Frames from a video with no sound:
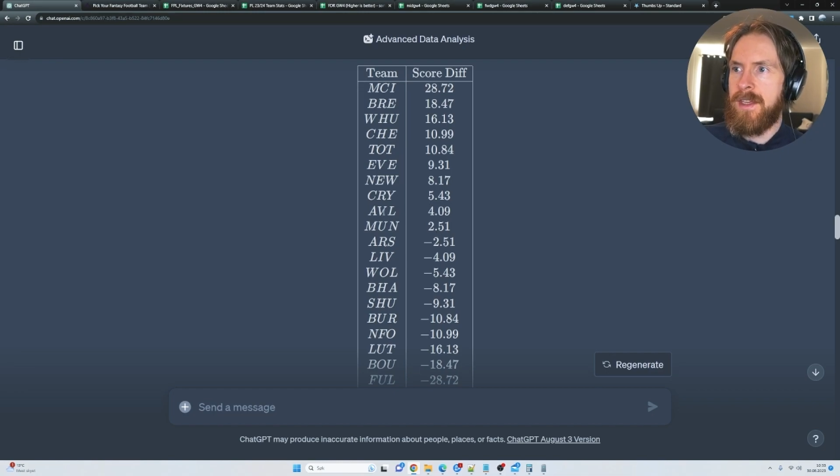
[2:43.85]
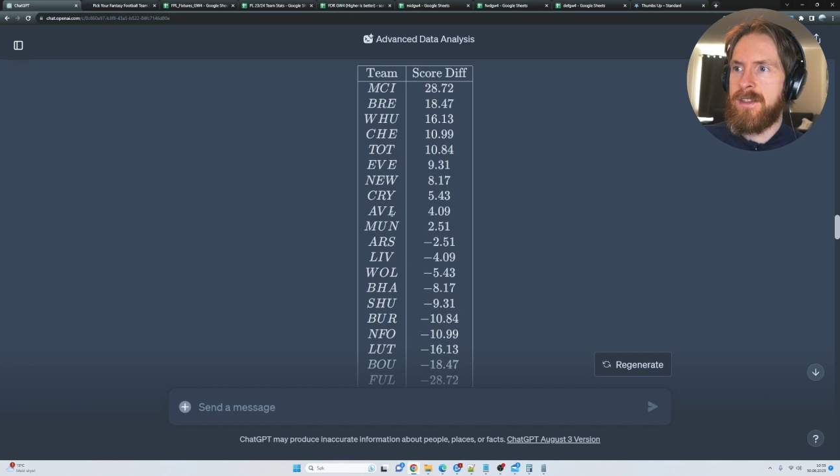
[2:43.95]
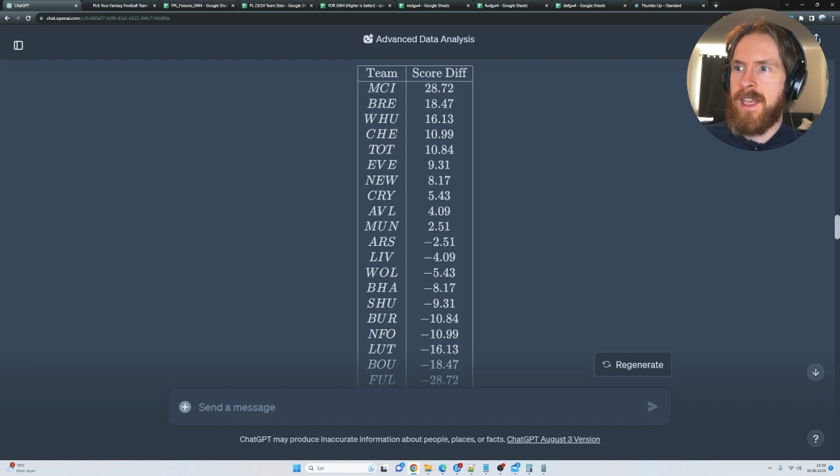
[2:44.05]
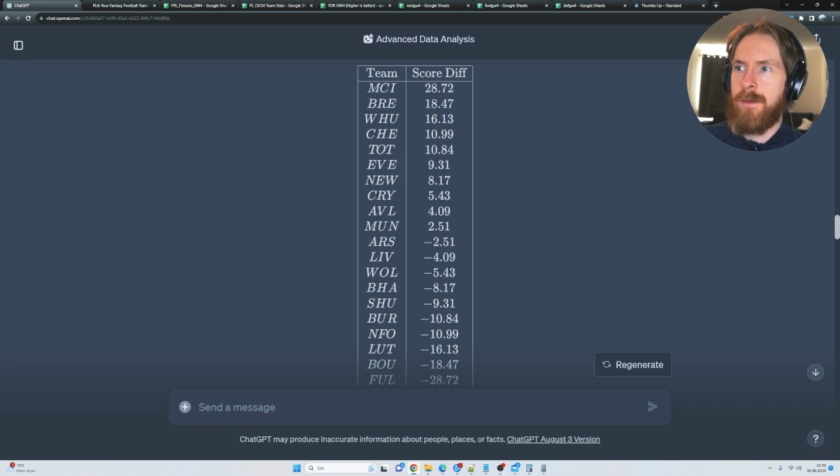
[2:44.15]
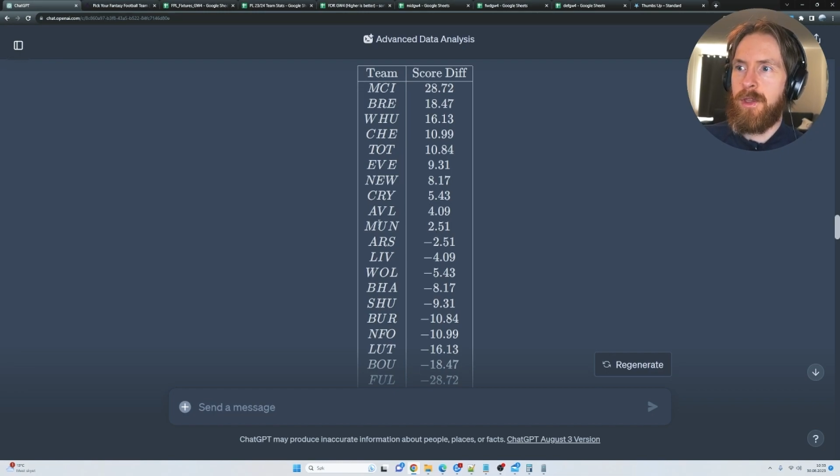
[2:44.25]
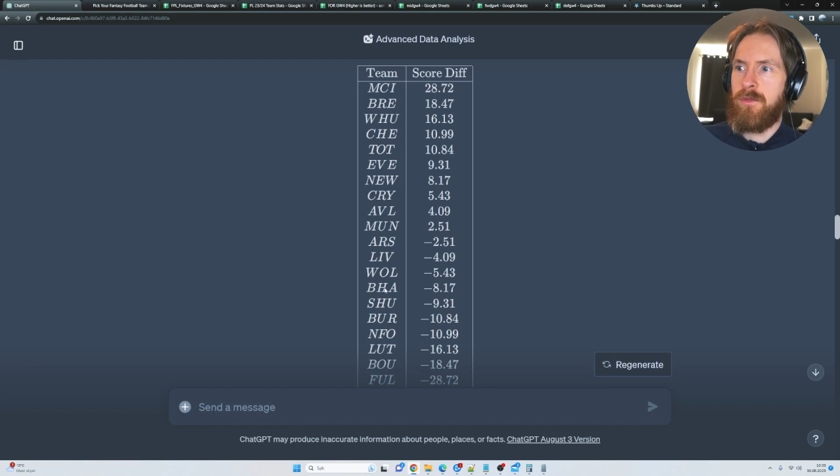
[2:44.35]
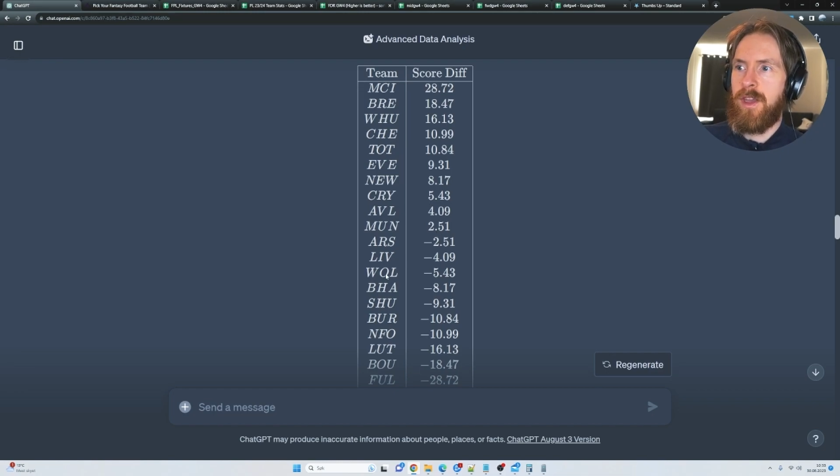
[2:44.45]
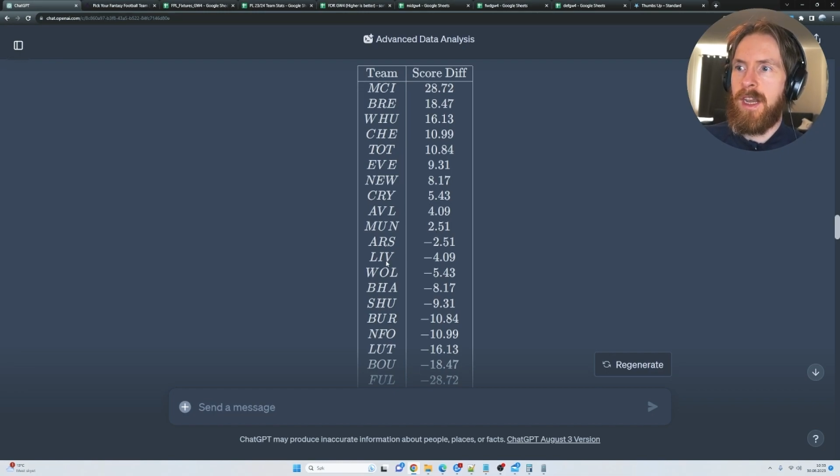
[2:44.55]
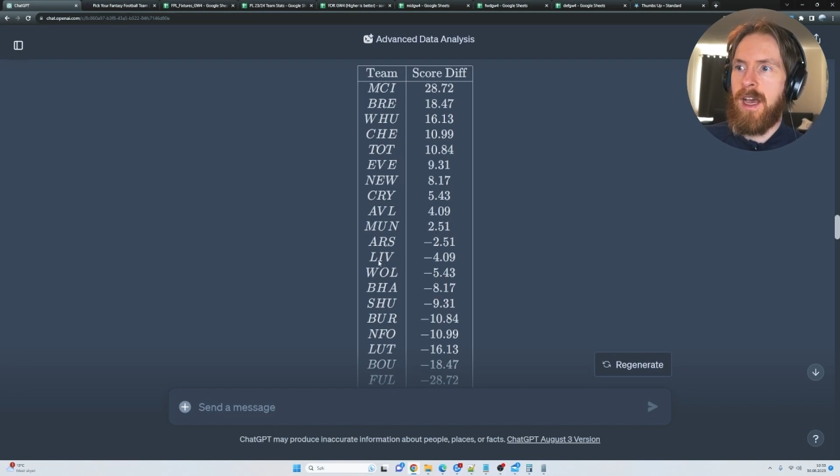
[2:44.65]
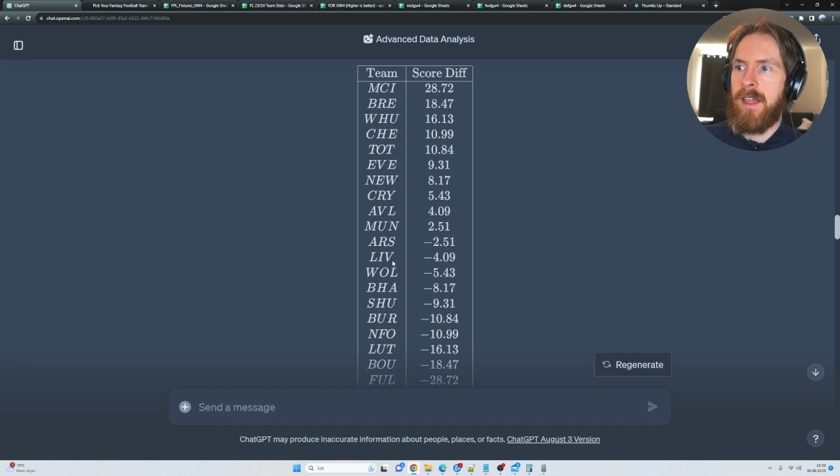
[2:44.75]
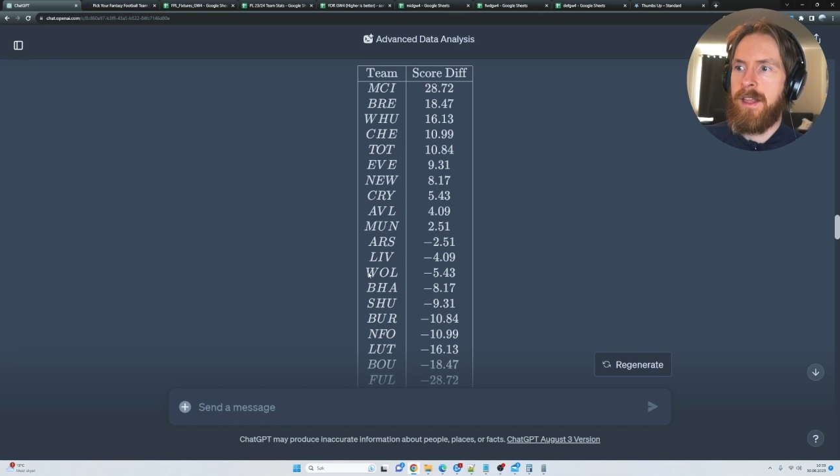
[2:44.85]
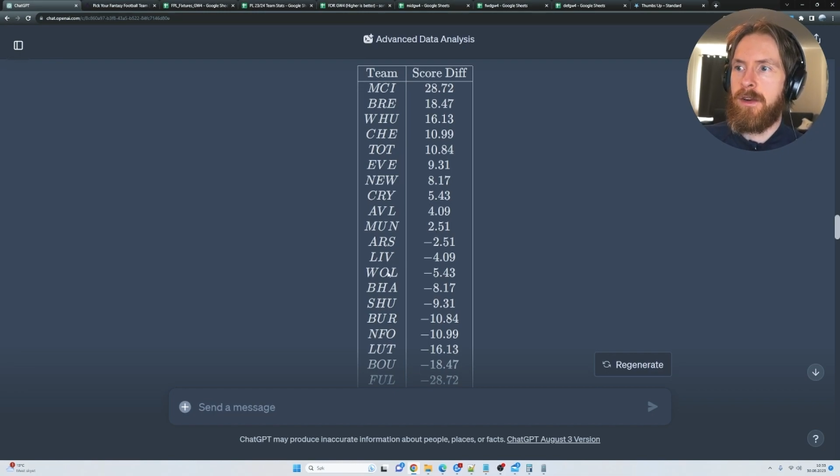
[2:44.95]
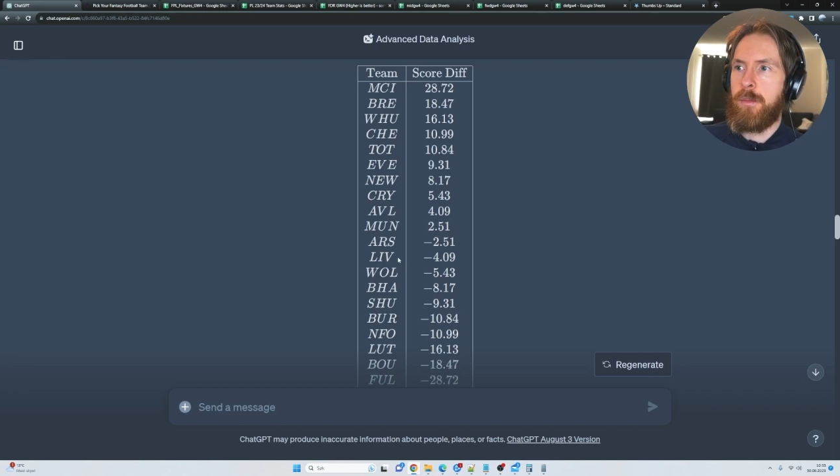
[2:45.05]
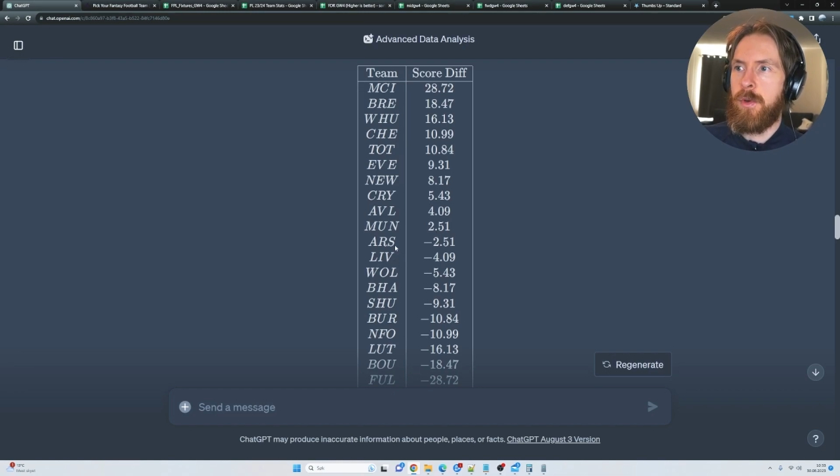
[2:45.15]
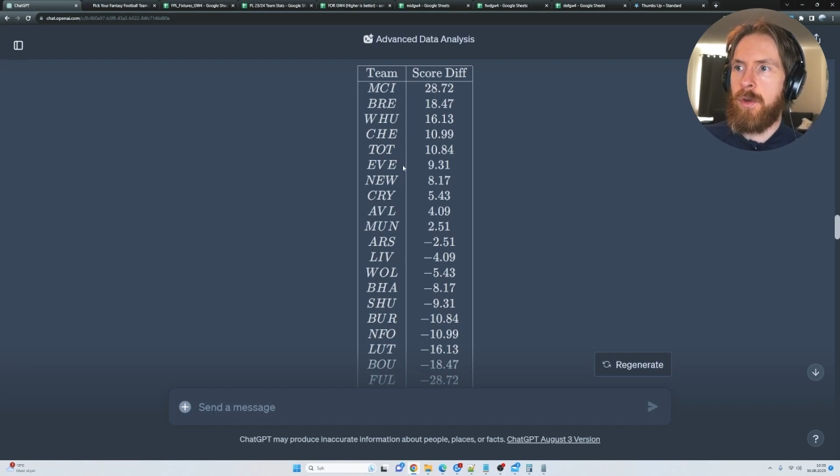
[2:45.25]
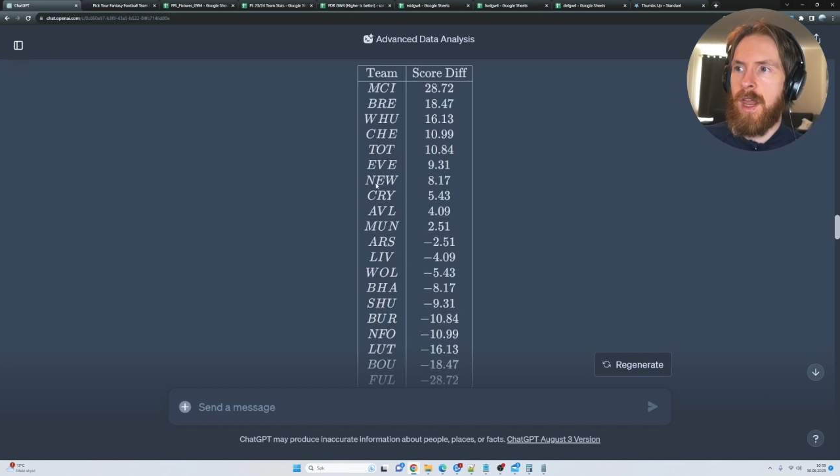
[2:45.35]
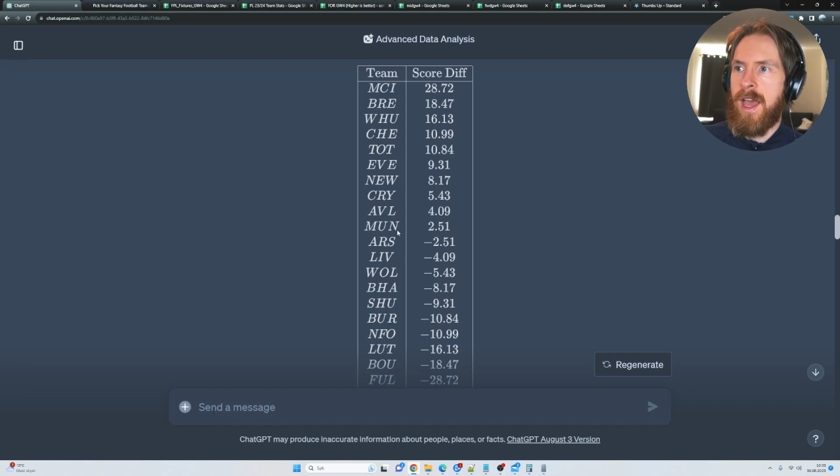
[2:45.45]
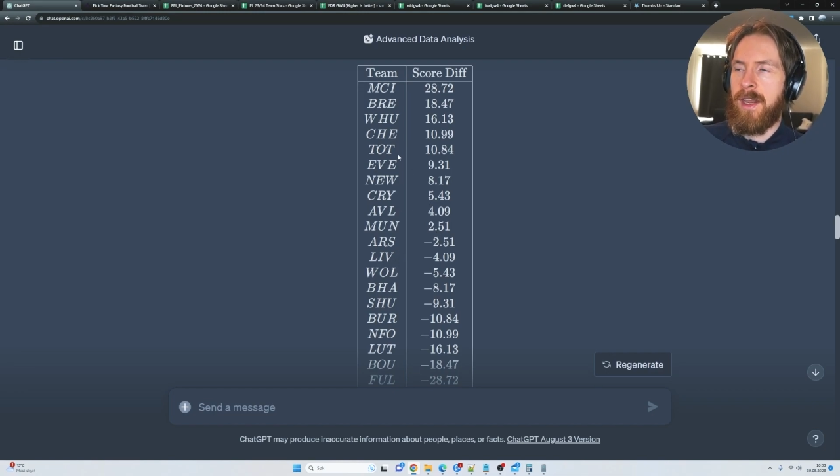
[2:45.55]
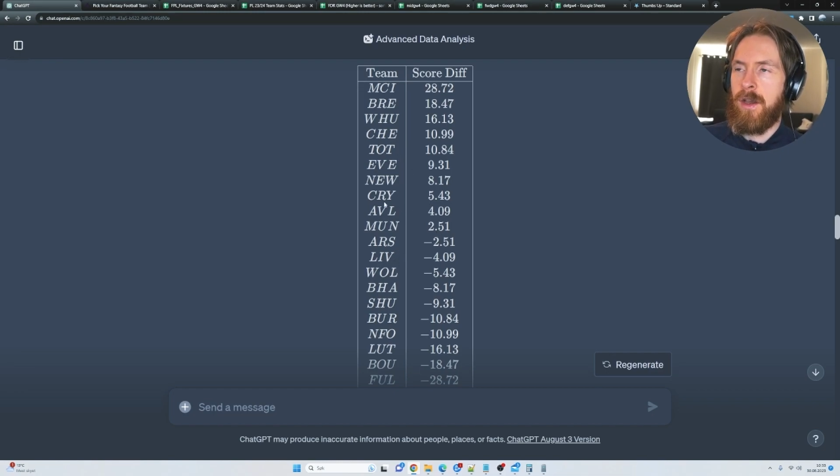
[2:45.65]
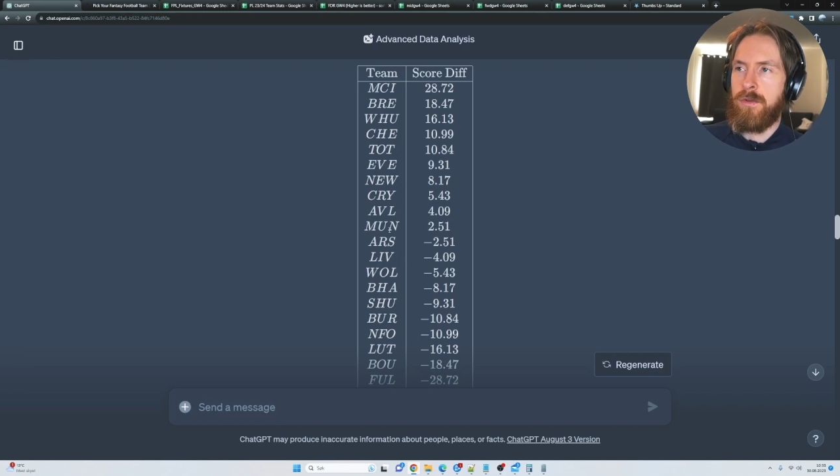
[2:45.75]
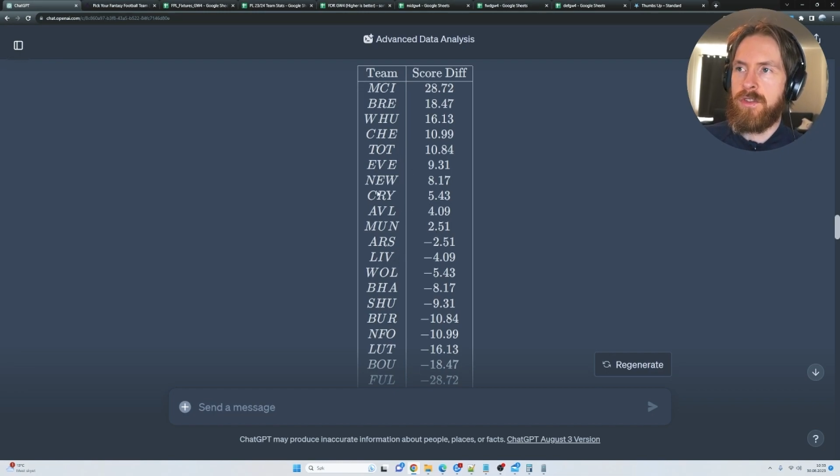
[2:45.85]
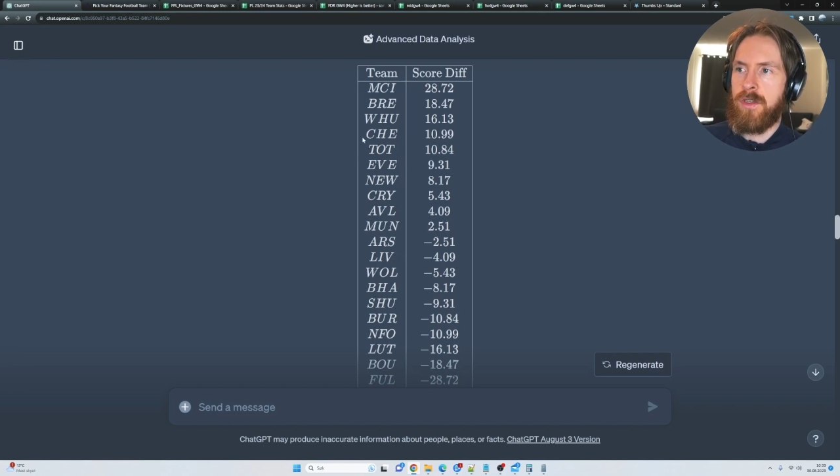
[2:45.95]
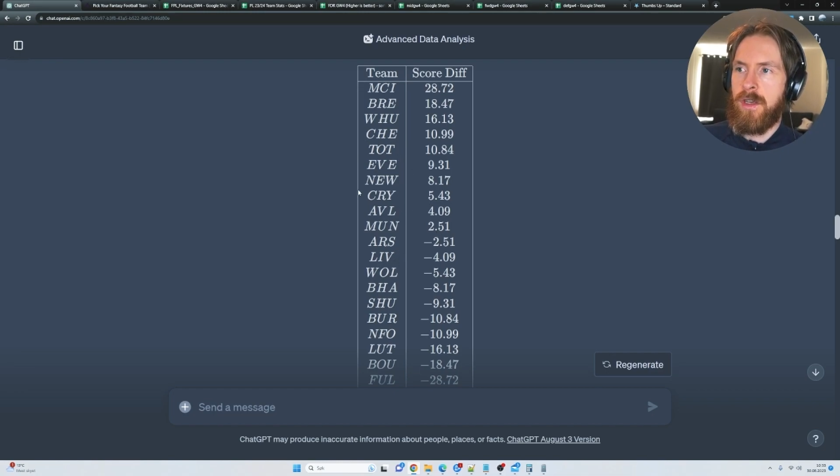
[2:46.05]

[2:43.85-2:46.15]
Same with Villa and Liverpool, and it goes